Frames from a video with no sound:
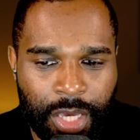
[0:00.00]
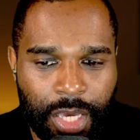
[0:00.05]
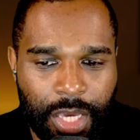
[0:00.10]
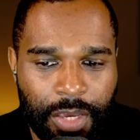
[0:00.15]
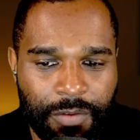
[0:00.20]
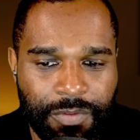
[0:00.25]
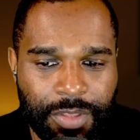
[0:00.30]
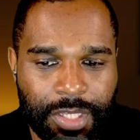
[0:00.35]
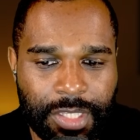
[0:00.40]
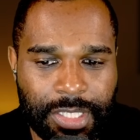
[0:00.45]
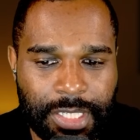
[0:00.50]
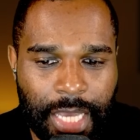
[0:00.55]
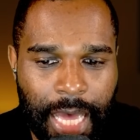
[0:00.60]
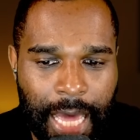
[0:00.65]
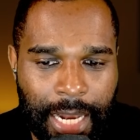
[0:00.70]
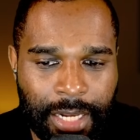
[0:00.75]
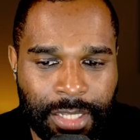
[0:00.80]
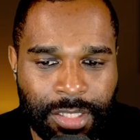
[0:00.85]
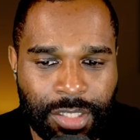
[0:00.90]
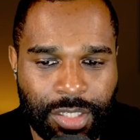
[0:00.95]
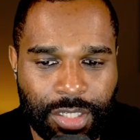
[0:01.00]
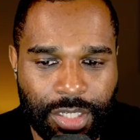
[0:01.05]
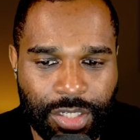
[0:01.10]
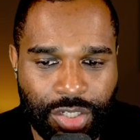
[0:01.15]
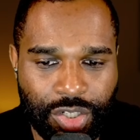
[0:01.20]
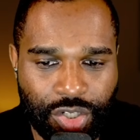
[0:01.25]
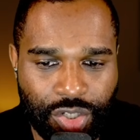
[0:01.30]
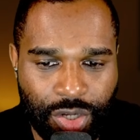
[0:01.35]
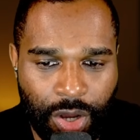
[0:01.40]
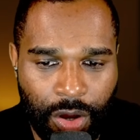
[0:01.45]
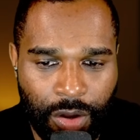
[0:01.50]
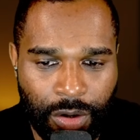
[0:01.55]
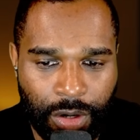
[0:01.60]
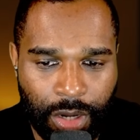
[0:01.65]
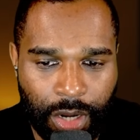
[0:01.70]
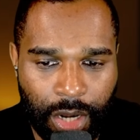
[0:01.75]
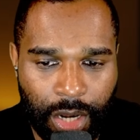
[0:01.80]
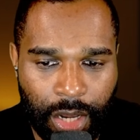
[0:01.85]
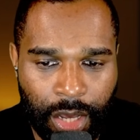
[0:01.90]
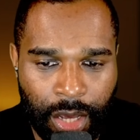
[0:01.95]
If the talent is Charles
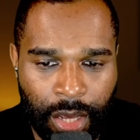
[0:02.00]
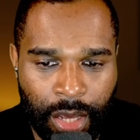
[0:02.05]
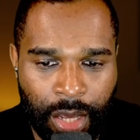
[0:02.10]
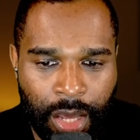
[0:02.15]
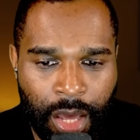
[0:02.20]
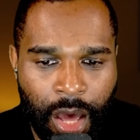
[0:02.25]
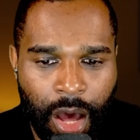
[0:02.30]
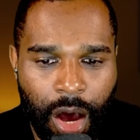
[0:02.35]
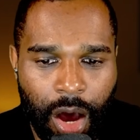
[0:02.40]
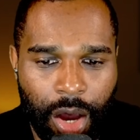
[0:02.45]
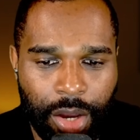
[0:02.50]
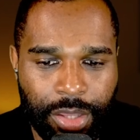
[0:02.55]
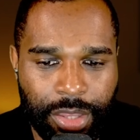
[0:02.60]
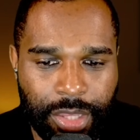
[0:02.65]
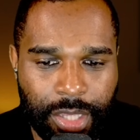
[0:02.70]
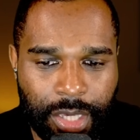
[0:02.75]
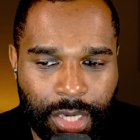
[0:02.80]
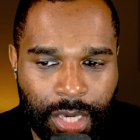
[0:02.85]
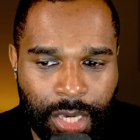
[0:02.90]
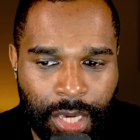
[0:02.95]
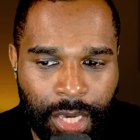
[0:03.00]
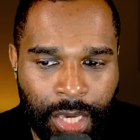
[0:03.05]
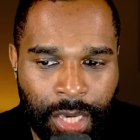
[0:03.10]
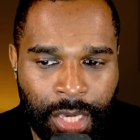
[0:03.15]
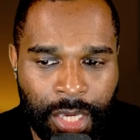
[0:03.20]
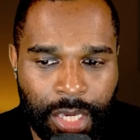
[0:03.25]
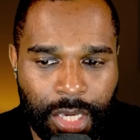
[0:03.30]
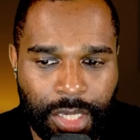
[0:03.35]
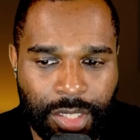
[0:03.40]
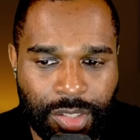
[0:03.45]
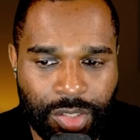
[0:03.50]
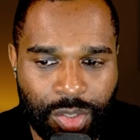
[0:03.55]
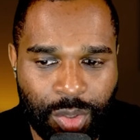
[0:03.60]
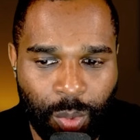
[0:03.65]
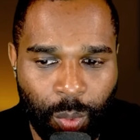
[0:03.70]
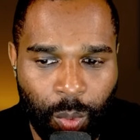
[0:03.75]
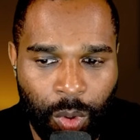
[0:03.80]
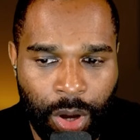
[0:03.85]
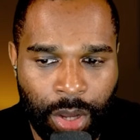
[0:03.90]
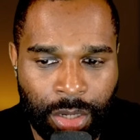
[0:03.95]
Leclerc, I think he is the
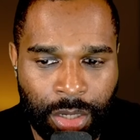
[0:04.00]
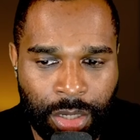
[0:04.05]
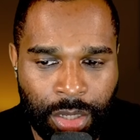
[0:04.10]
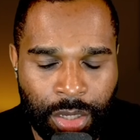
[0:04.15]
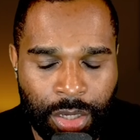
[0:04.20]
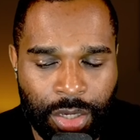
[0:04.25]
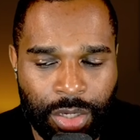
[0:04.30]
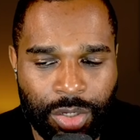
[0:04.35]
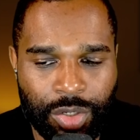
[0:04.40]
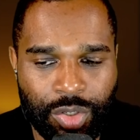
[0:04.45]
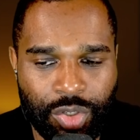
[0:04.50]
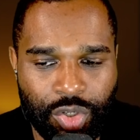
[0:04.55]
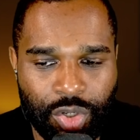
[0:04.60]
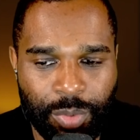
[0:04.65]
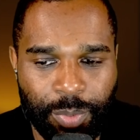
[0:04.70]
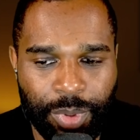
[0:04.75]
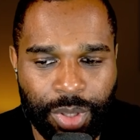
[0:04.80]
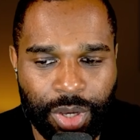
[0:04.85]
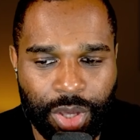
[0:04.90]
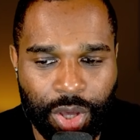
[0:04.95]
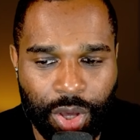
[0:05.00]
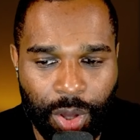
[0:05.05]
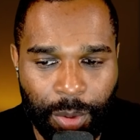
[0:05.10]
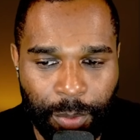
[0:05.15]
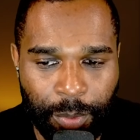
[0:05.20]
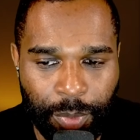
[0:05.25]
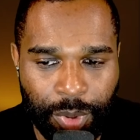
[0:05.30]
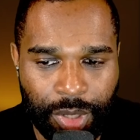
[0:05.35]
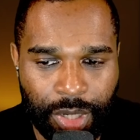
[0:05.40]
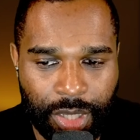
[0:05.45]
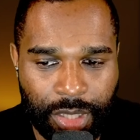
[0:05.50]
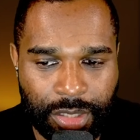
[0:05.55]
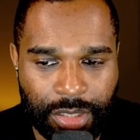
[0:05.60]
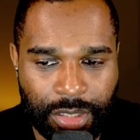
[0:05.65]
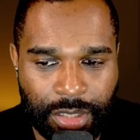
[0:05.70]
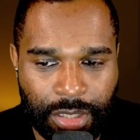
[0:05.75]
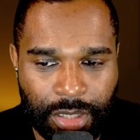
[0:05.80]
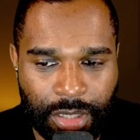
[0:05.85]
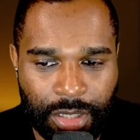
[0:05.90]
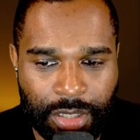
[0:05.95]
one who should be accompanied
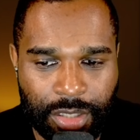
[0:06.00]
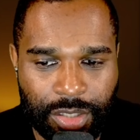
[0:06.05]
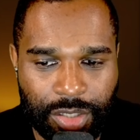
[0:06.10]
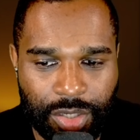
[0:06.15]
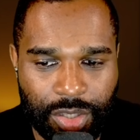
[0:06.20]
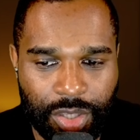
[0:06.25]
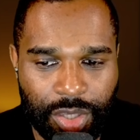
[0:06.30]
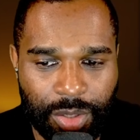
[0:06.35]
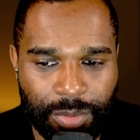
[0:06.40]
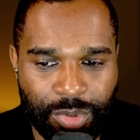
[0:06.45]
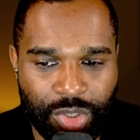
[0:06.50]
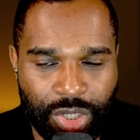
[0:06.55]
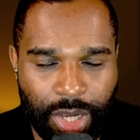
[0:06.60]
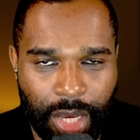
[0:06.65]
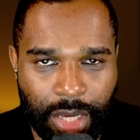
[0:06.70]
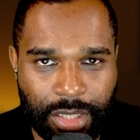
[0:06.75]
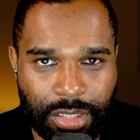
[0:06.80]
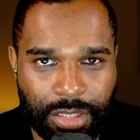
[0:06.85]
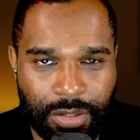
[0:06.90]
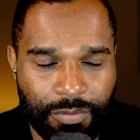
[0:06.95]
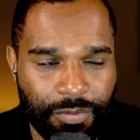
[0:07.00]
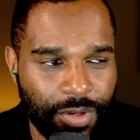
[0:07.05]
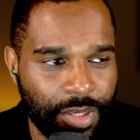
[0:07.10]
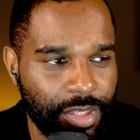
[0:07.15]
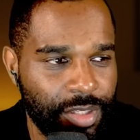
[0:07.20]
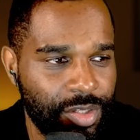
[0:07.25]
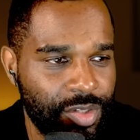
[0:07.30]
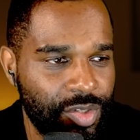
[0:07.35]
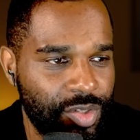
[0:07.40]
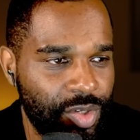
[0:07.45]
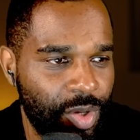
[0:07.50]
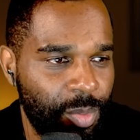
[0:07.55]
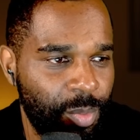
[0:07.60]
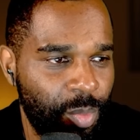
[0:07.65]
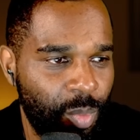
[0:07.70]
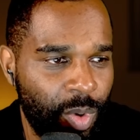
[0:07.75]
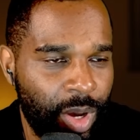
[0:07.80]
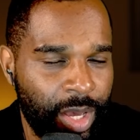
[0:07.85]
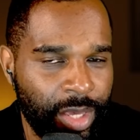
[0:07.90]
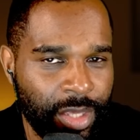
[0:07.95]
to the objective in some
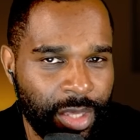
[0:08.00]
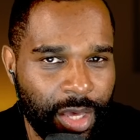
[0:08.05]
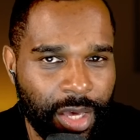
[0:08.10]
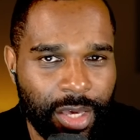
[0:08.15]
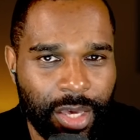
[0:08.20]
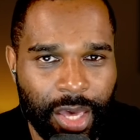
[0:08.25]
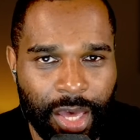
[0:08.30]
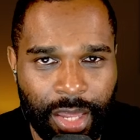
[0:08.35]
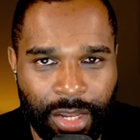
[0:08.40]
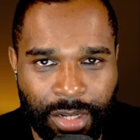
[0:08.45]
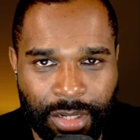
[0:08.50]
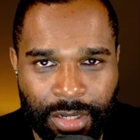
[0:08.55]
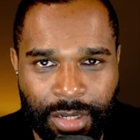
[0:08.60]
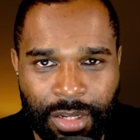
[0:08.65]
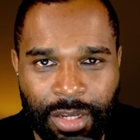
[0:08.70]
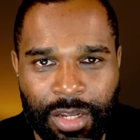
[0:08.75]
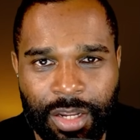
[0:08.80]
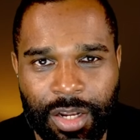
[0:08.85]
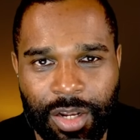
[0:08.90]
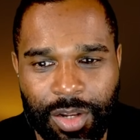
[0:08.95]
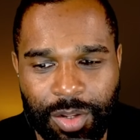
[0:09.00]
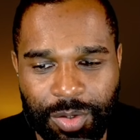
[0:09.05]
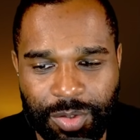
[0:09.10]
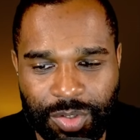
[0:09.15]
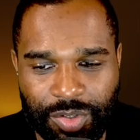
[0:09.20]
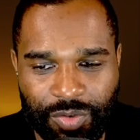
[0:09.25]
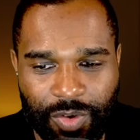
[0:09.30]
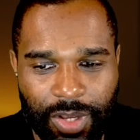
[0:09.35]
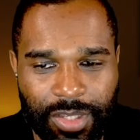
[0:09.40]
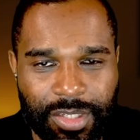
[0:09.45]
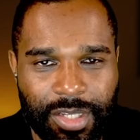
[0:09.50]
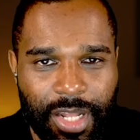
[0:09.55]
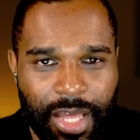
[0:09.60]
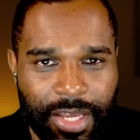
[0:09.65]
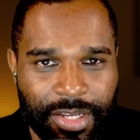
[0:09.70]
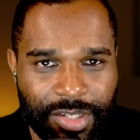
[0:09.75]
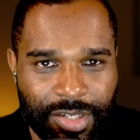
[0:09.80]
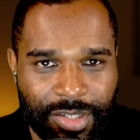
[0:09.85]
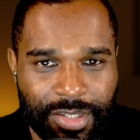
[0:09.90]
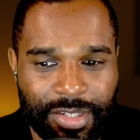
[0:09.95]
way. Again, loose
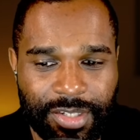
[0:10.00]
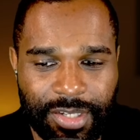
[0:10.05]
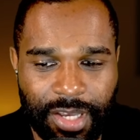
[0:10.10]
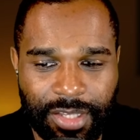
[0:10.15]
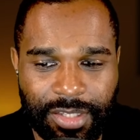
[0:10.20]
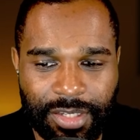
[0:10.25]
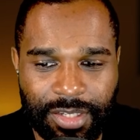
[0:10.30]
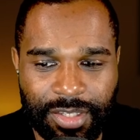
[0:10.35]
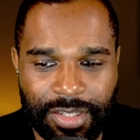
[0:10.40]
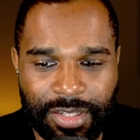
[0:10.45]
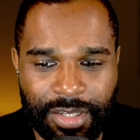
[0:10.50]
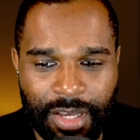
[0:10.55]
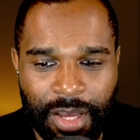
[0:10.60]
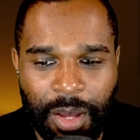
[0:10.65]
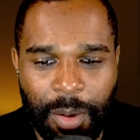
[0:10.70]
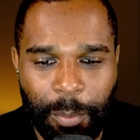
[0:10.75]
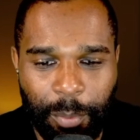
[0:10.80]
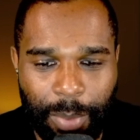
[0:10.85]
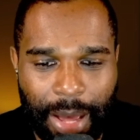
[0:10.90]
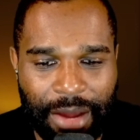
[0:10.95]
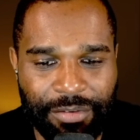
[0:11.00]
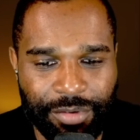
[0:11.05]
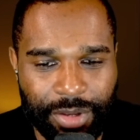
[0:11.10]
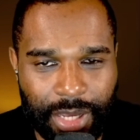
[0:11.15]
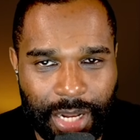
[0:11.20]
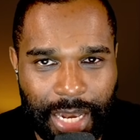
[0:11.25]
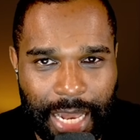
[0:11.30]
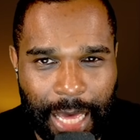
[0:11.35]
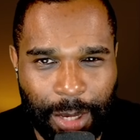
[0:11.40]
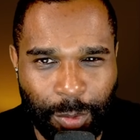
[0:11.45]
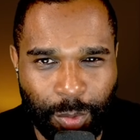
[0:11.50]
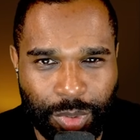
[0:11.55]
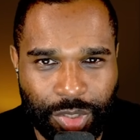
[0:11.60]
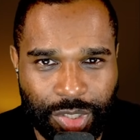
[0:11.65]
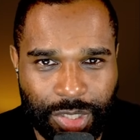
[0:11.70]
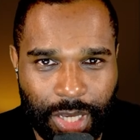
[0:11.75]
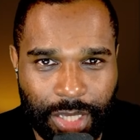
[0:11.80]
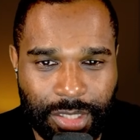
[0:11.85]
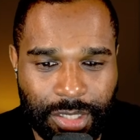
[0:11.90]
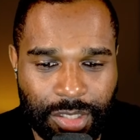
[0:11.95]
translation settings, barrier language
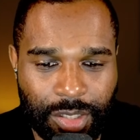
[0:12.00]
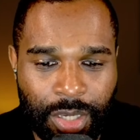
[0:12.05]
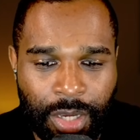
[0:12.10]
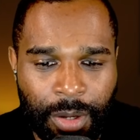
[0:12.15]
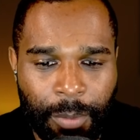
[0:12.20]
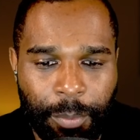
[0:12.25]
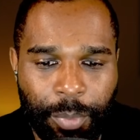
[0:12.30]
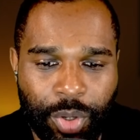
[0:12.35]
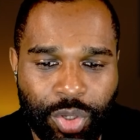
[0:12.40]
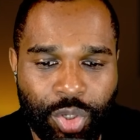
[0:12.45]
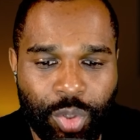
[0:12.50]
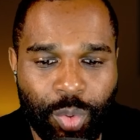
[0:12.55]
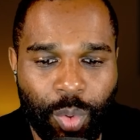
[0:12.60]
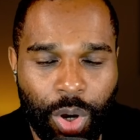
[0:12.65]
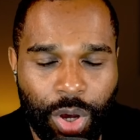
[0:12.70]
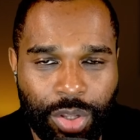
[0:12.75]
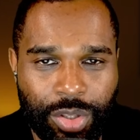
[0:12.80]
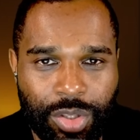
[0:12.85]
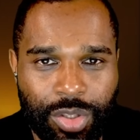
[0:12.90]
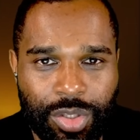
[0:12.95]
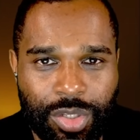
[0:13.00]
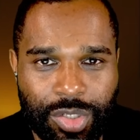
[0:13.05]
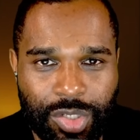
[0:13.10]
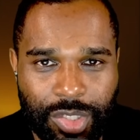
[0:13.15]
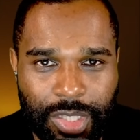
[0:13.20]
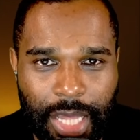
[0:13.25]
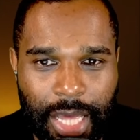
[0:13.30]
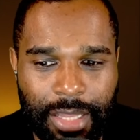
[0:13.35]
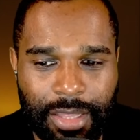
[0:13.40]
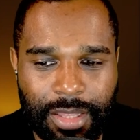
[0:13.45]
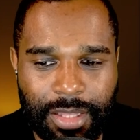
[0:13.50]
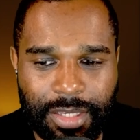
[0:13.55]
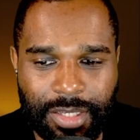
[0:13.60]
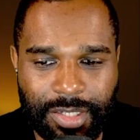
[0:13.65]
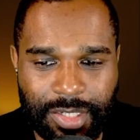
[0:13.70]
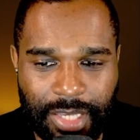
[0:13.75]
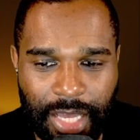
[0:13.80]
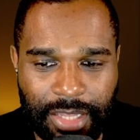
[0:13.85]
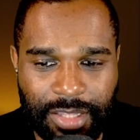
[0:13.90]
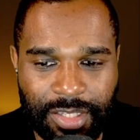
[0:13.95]
settings, but you understand the
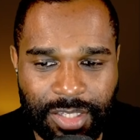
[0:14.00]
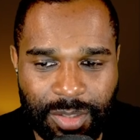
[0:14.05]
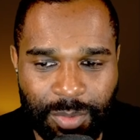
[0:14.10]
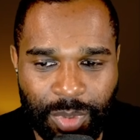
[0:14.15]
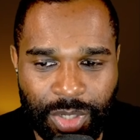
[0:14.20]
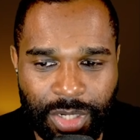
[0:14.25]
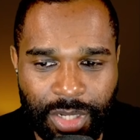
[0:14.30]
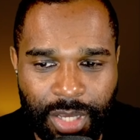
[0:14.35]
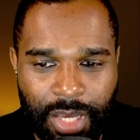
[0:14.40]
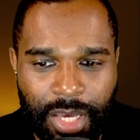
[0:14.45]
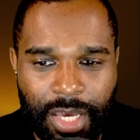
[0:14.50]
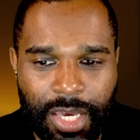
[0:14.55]
sentiment.